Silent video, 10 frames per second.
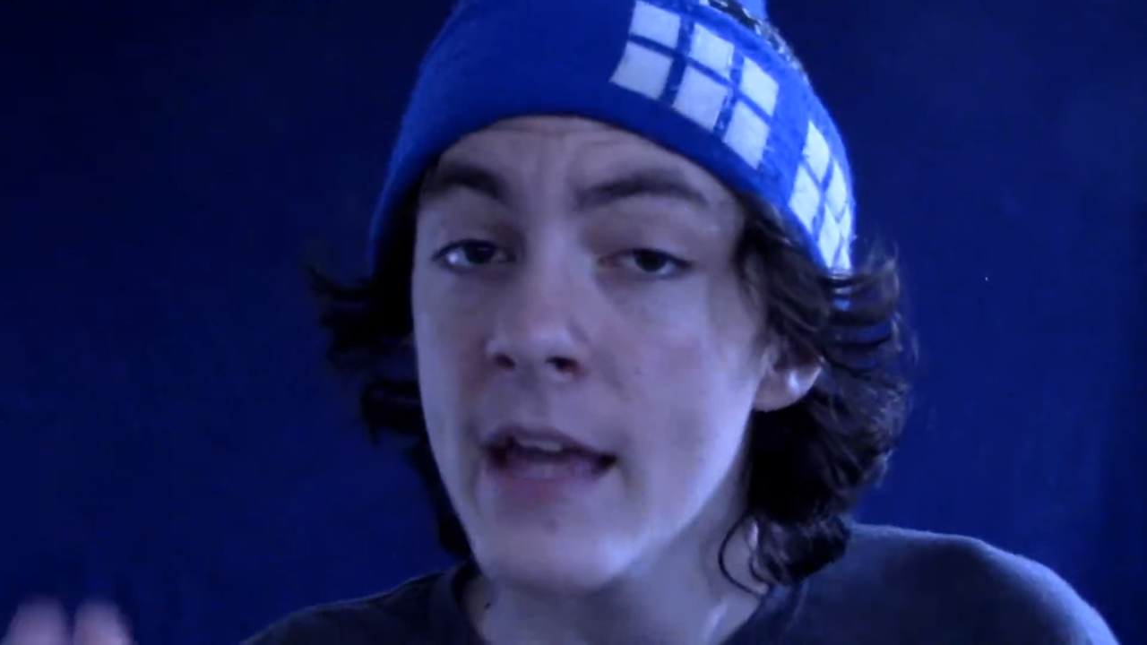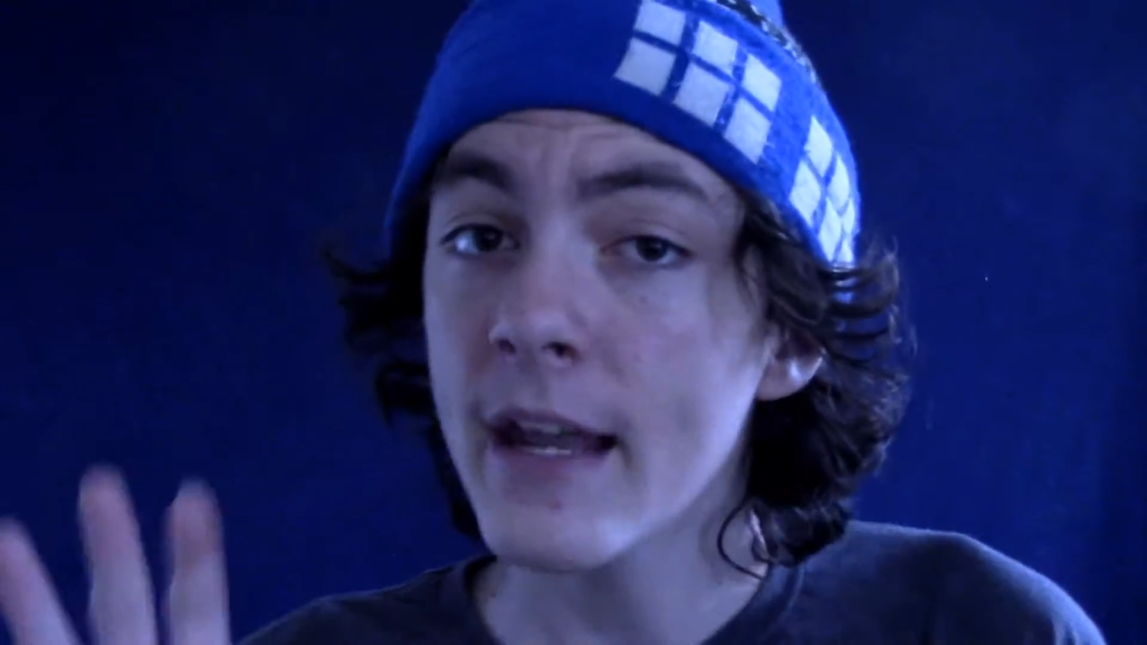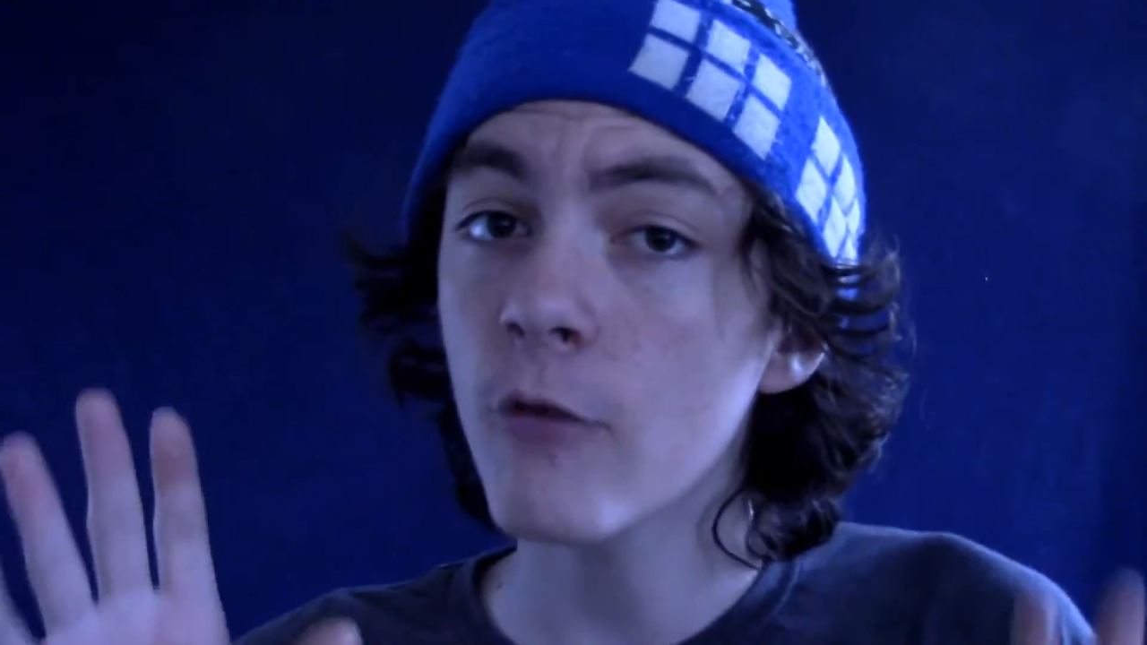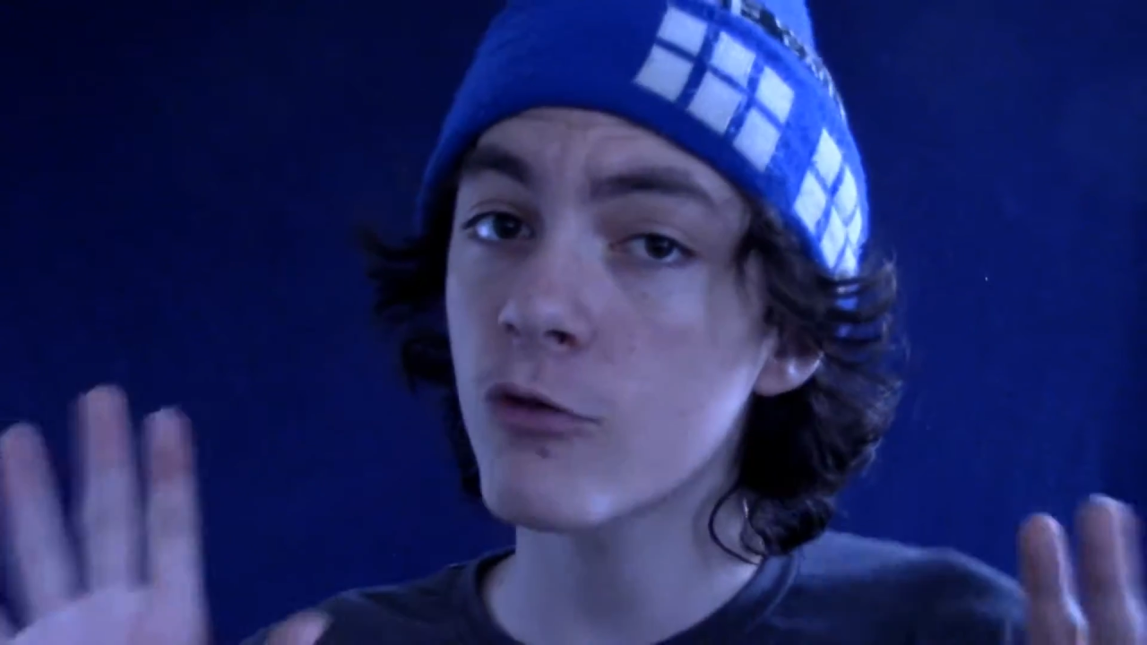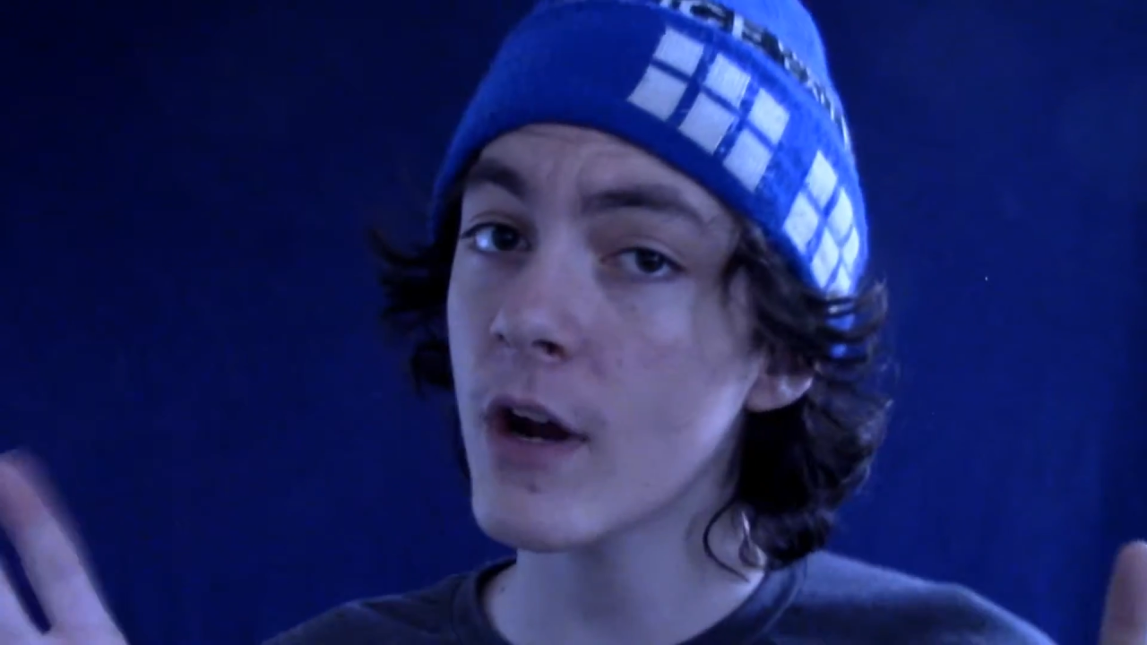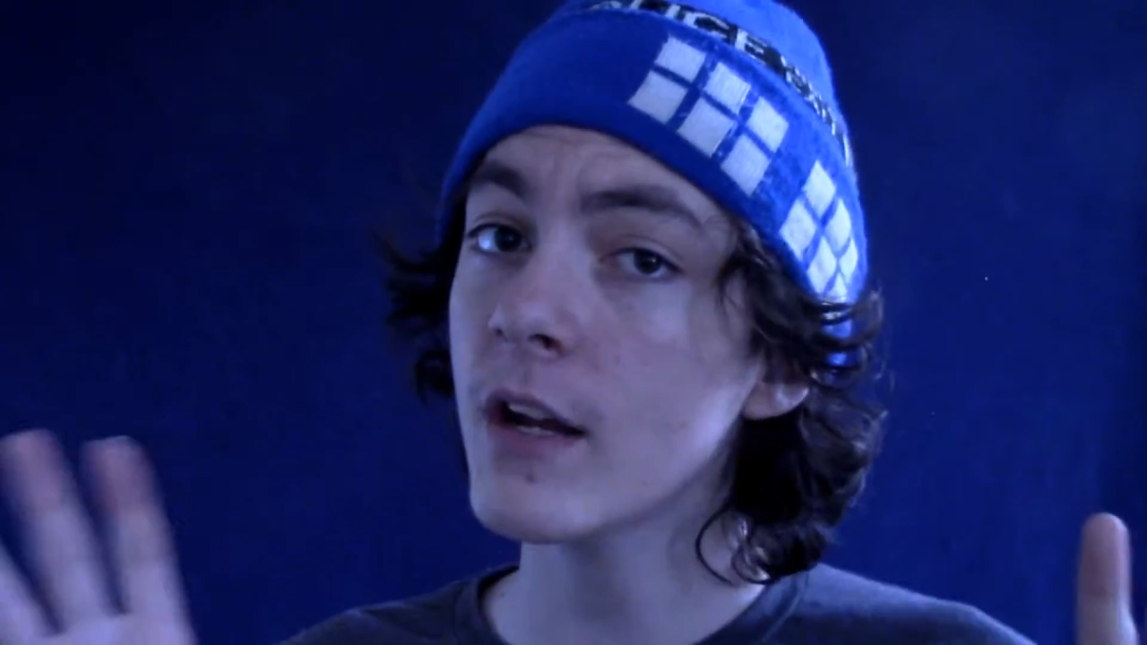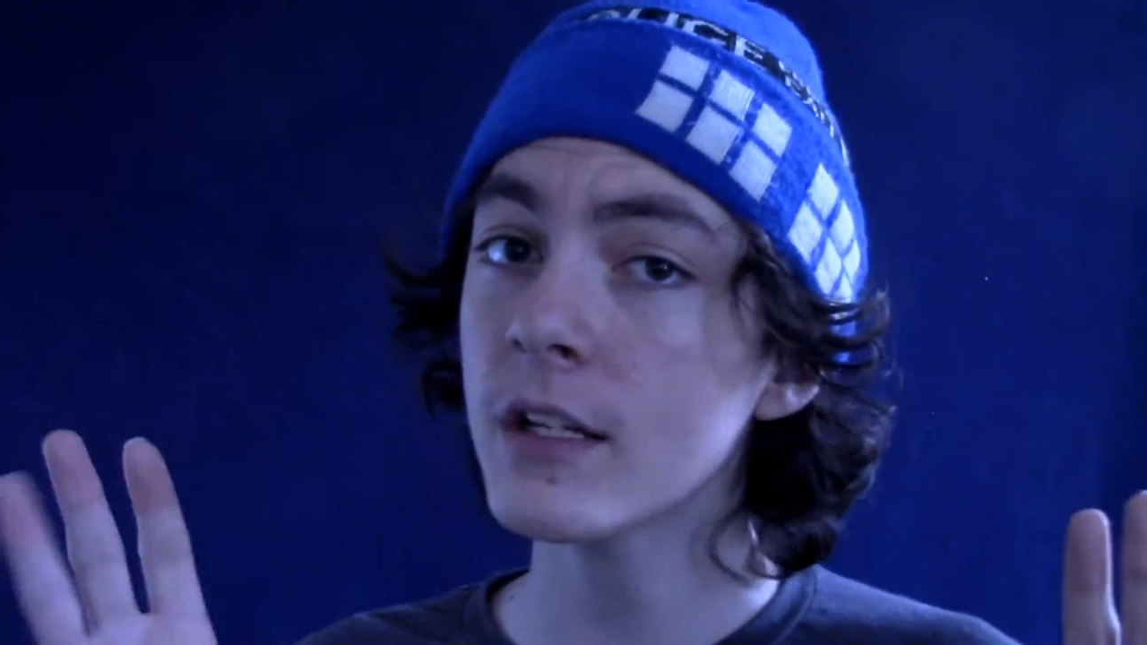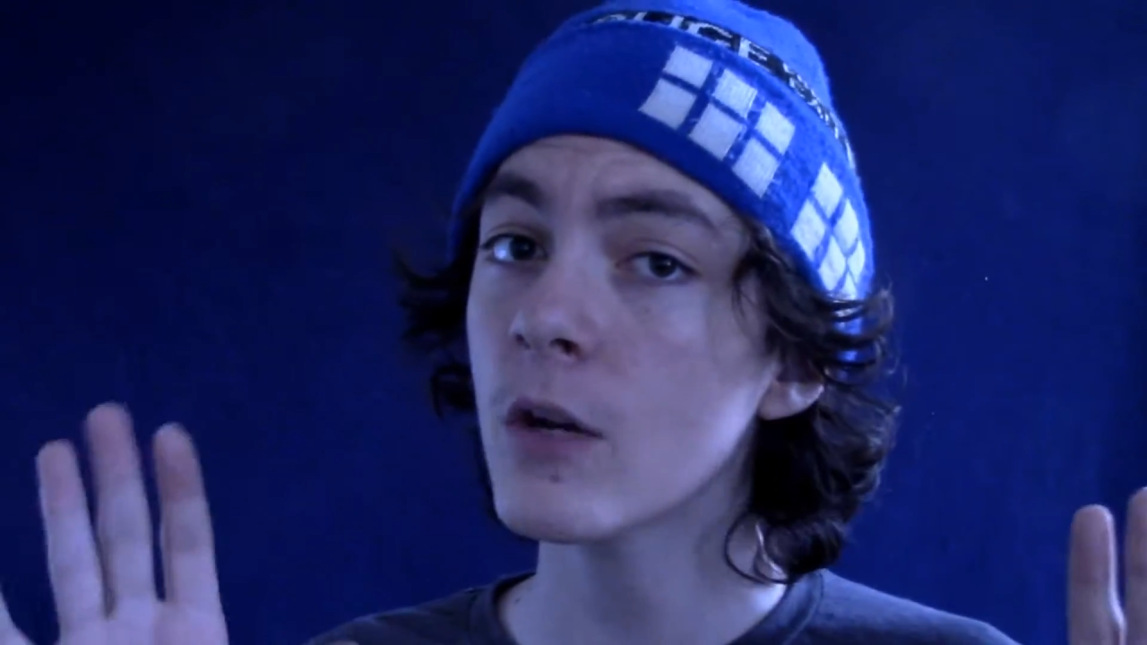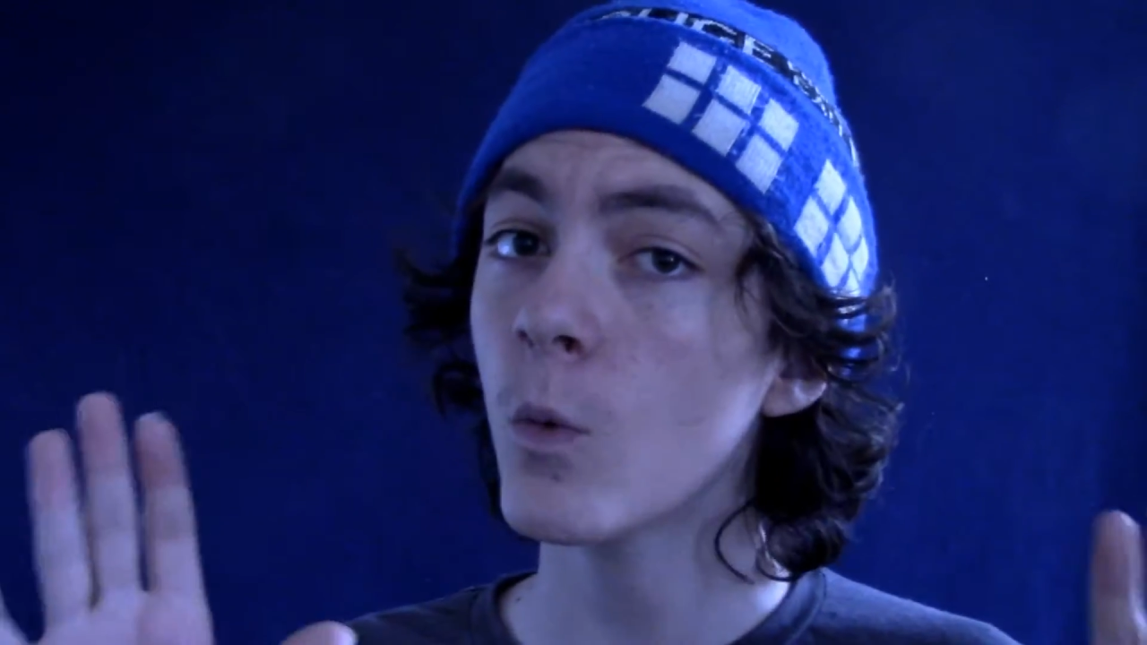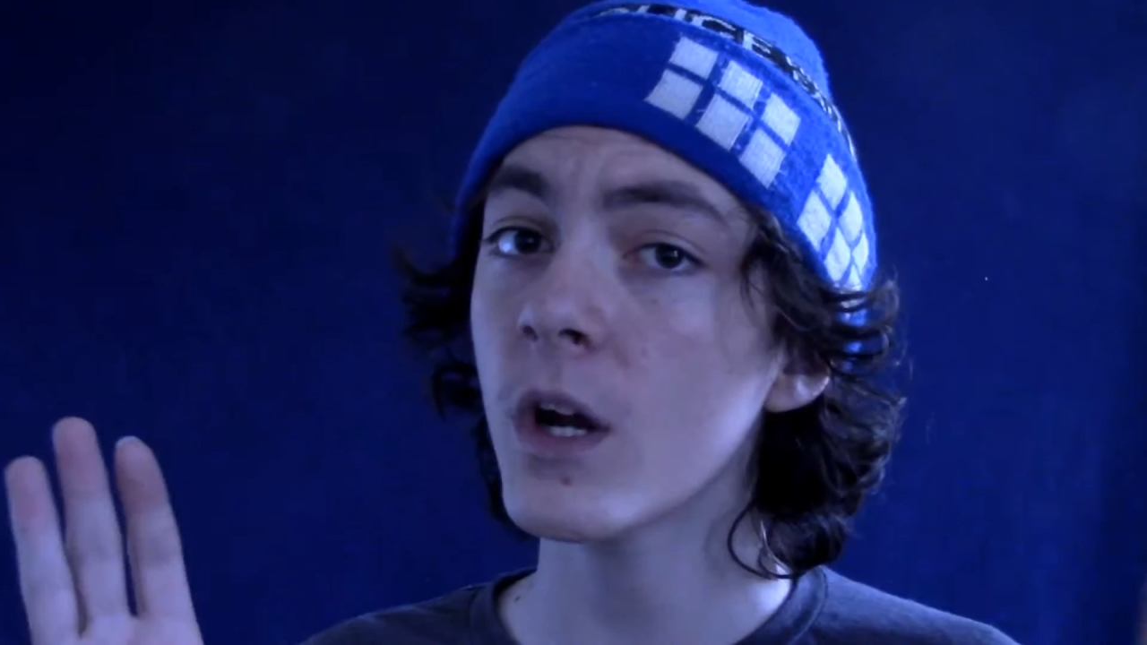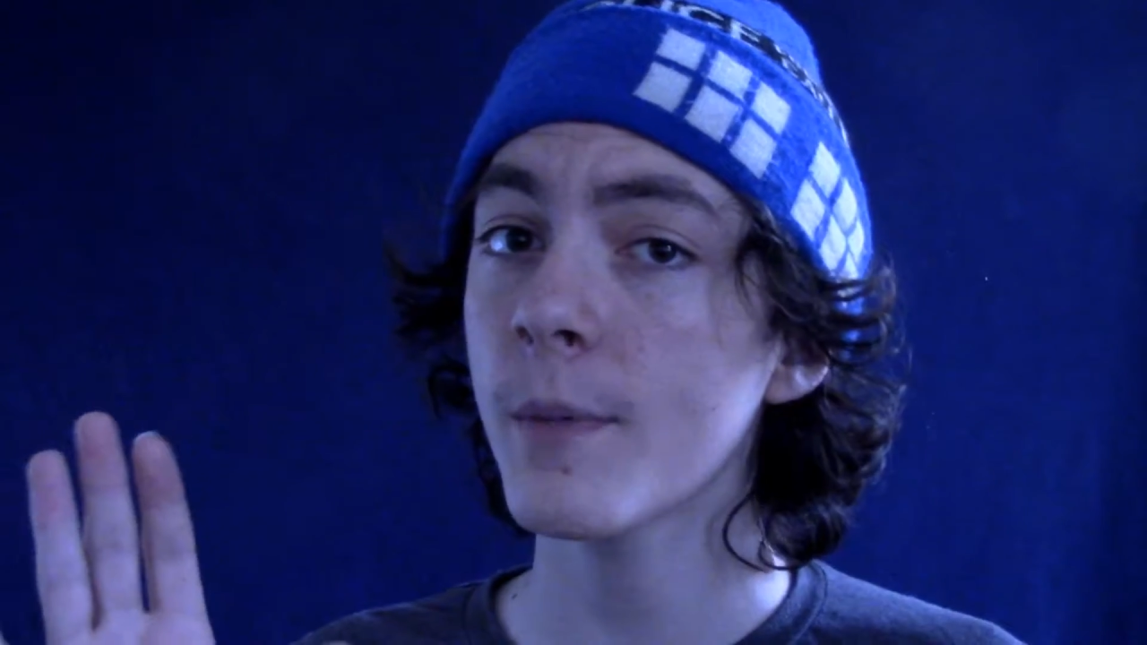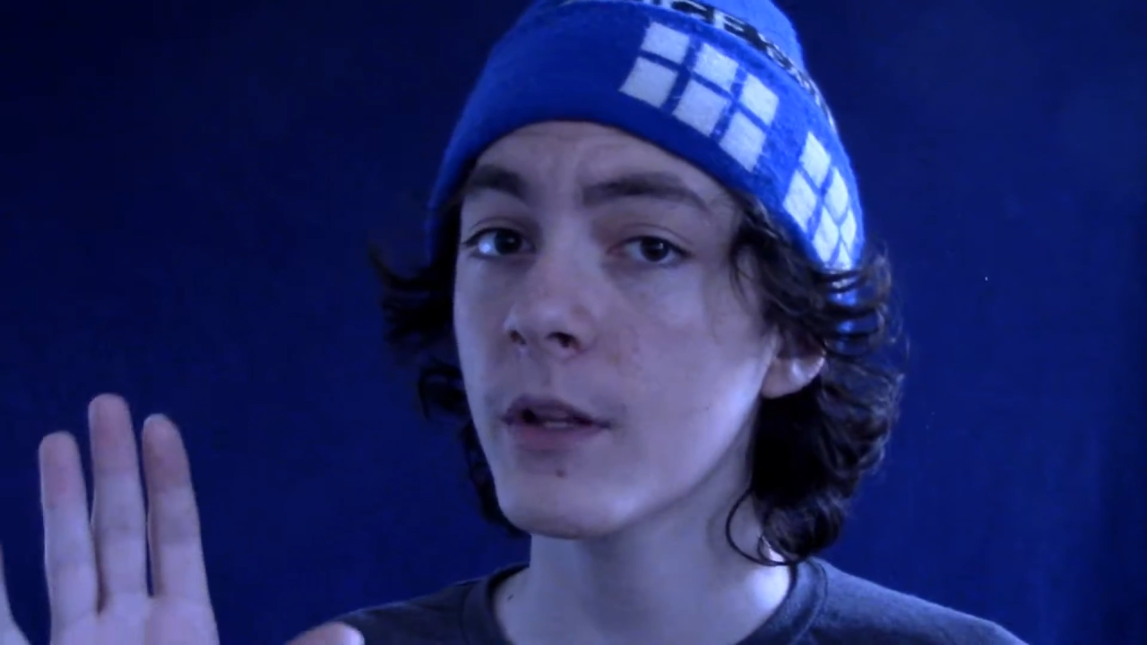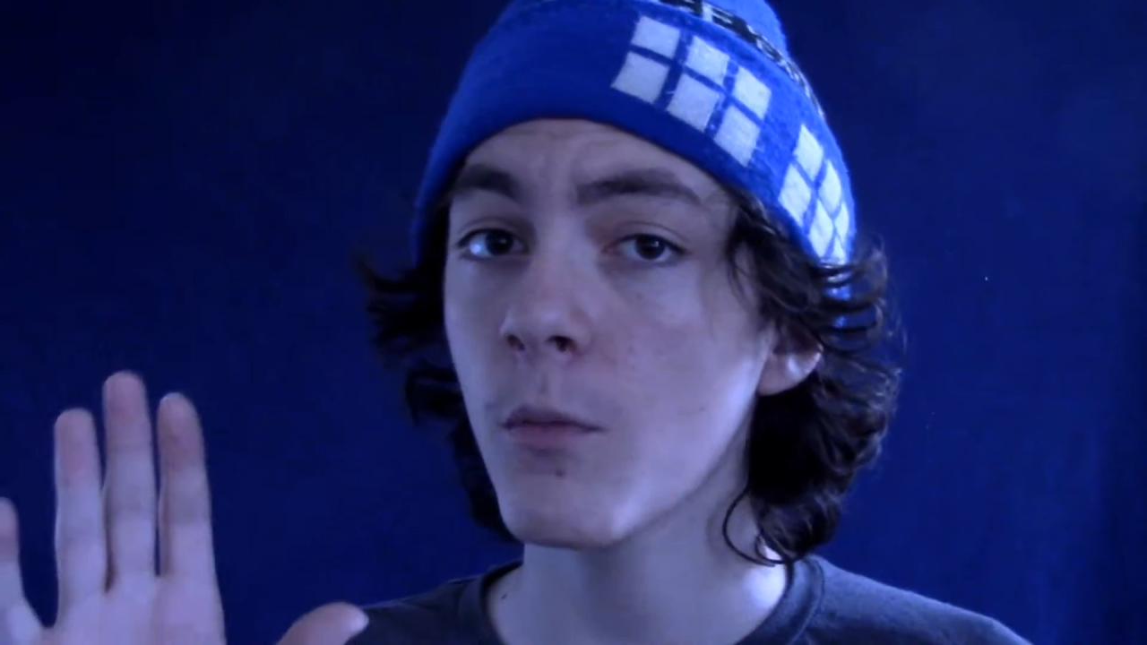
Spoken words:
Now, try not to get worried about